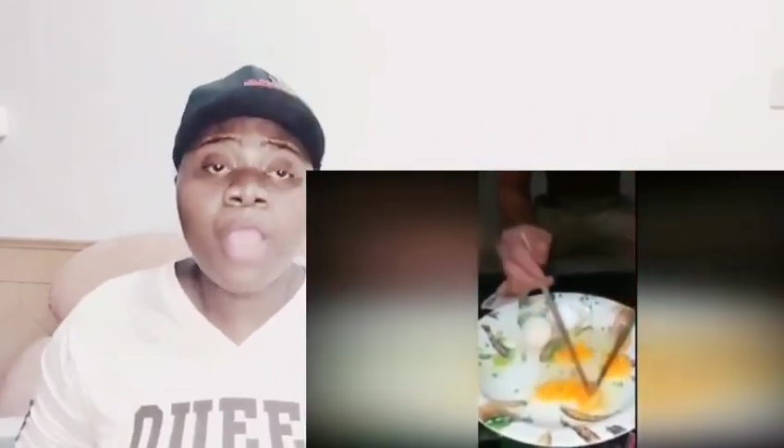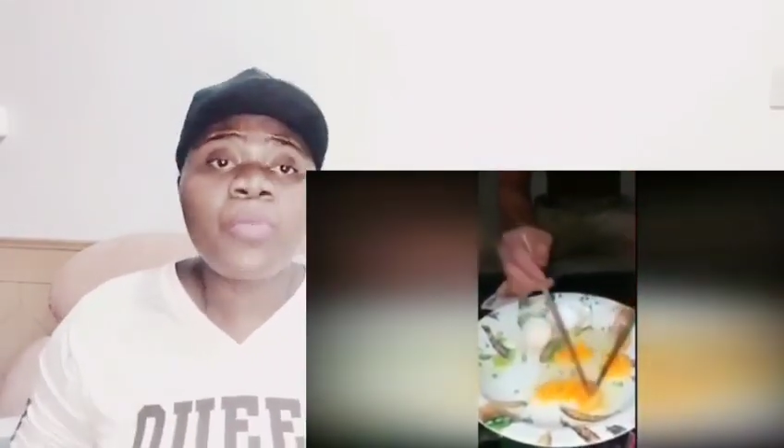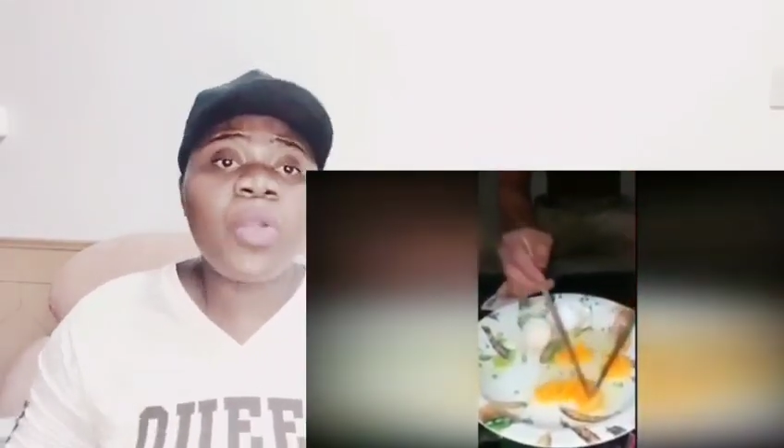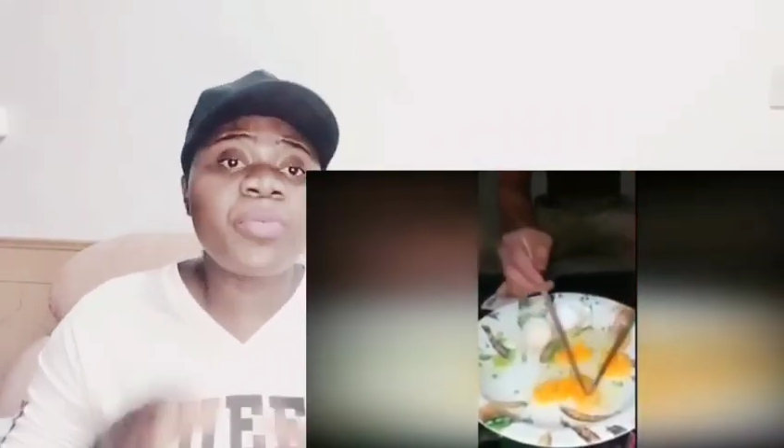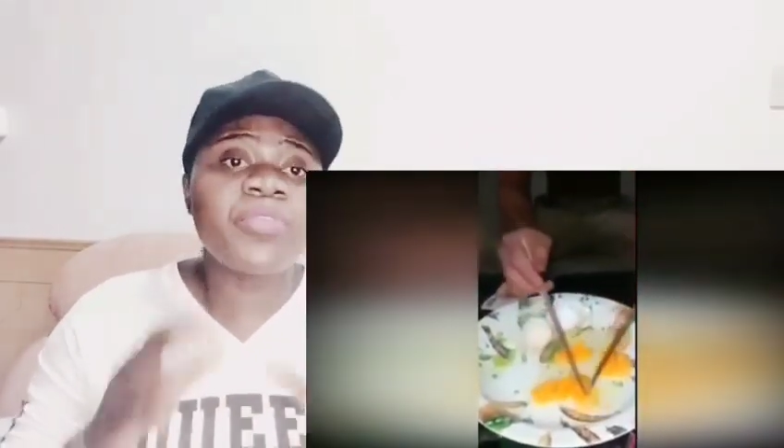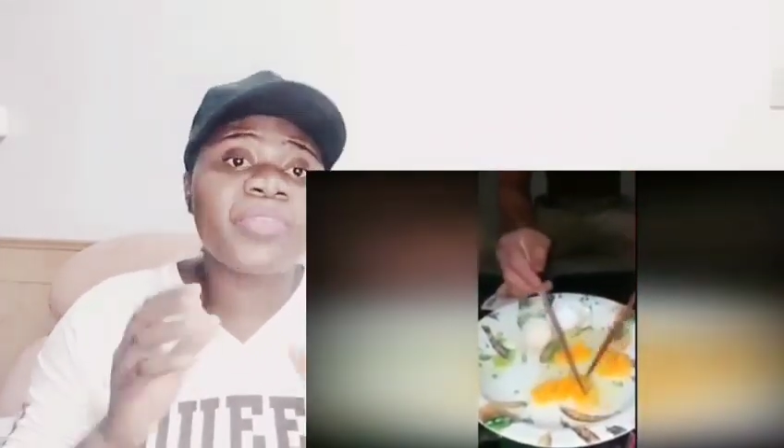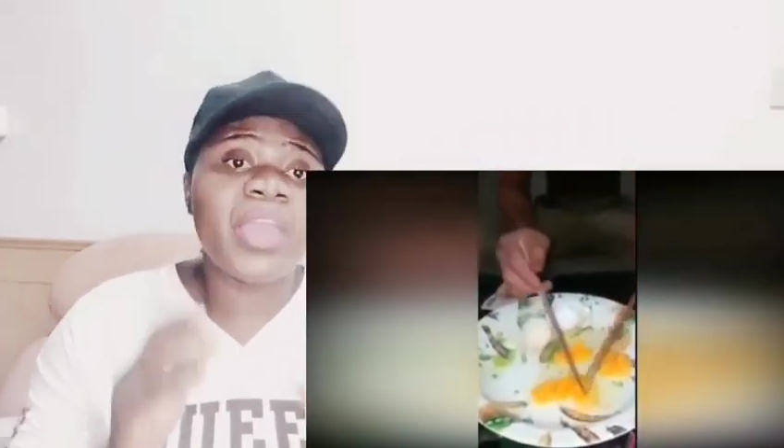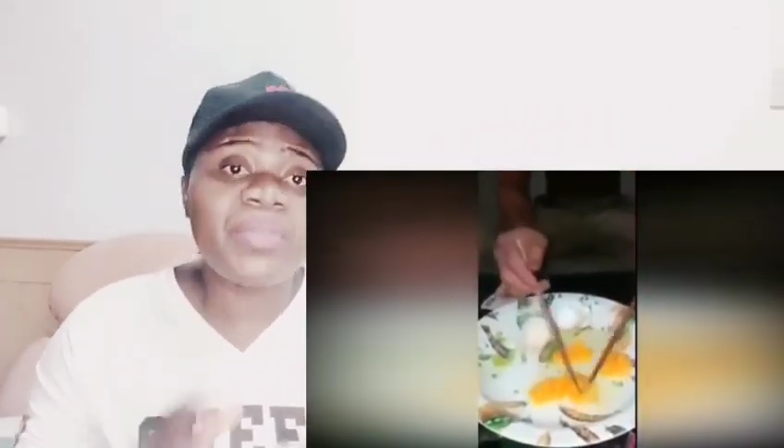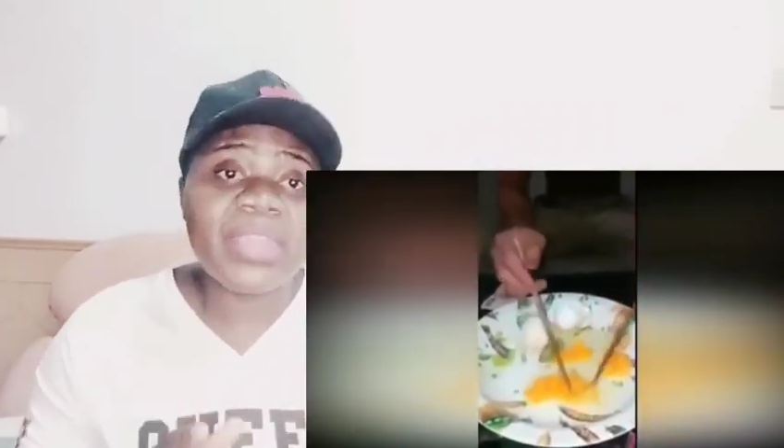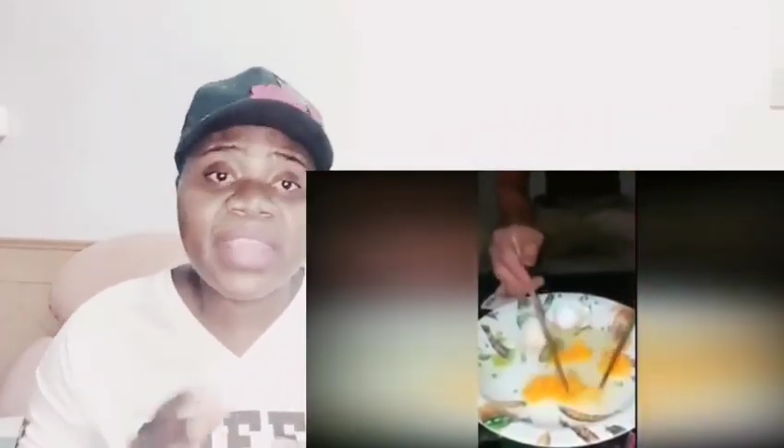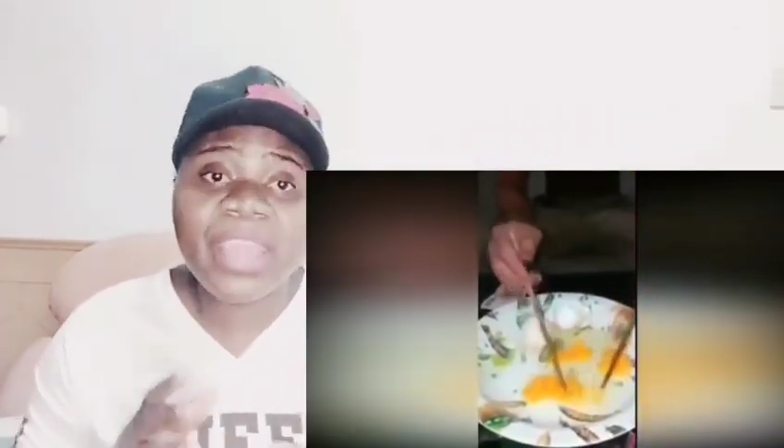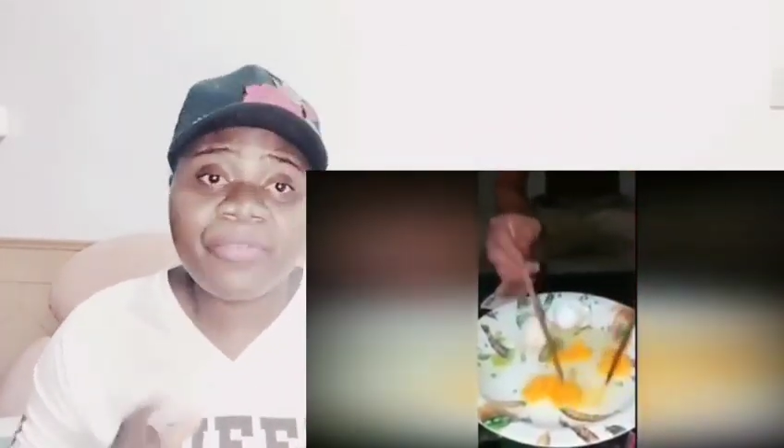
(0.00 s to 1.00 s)
More be
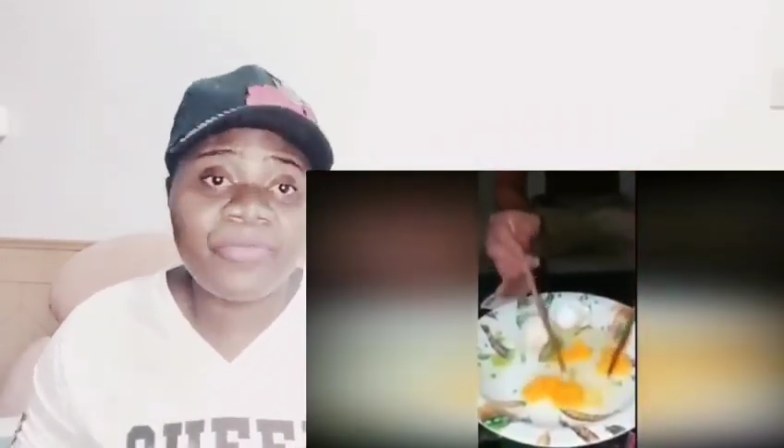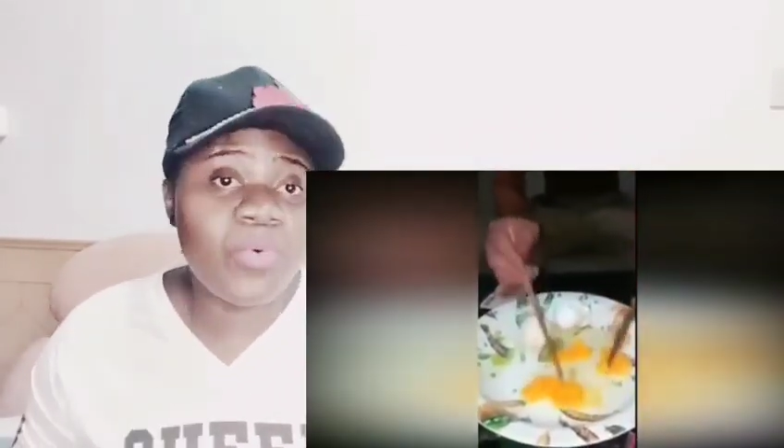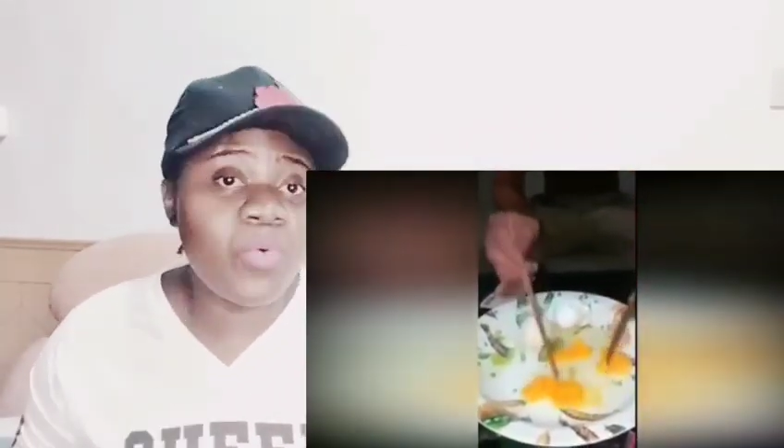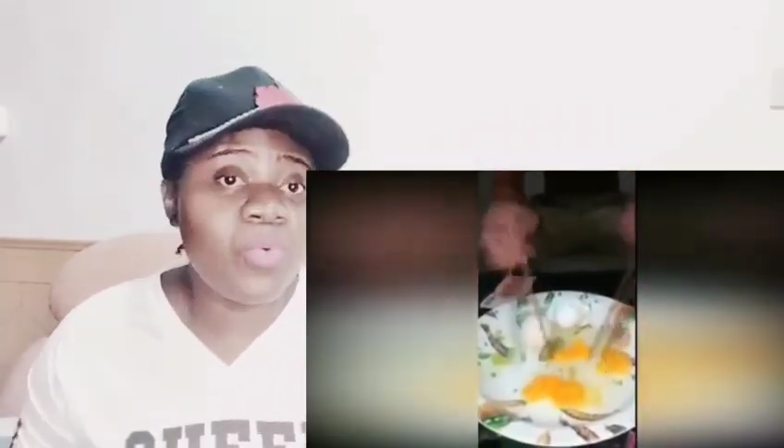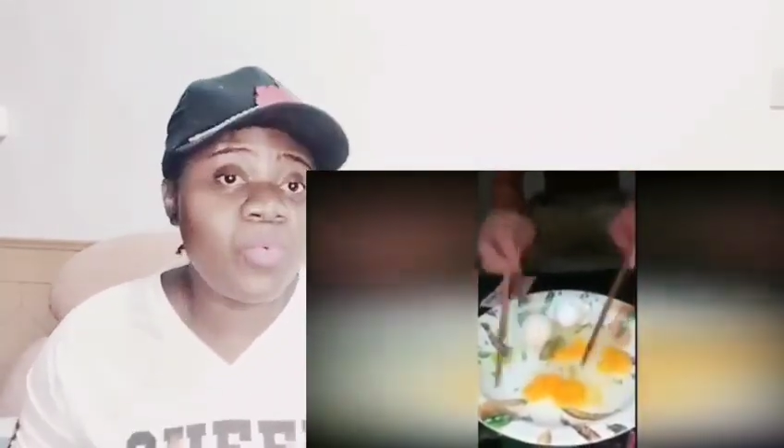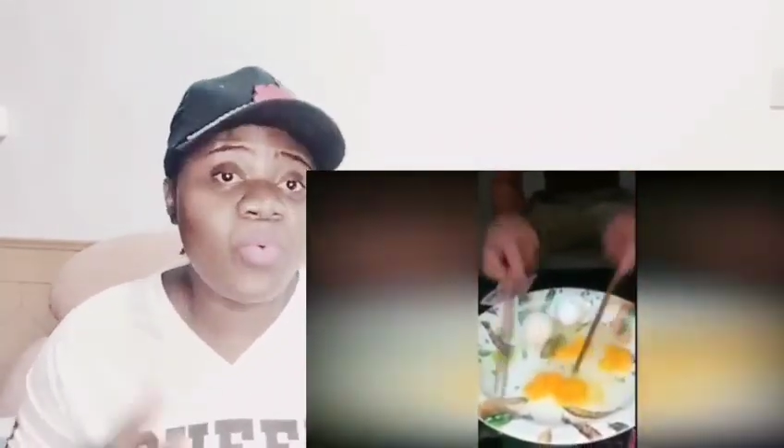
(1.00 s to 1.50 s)
very careful.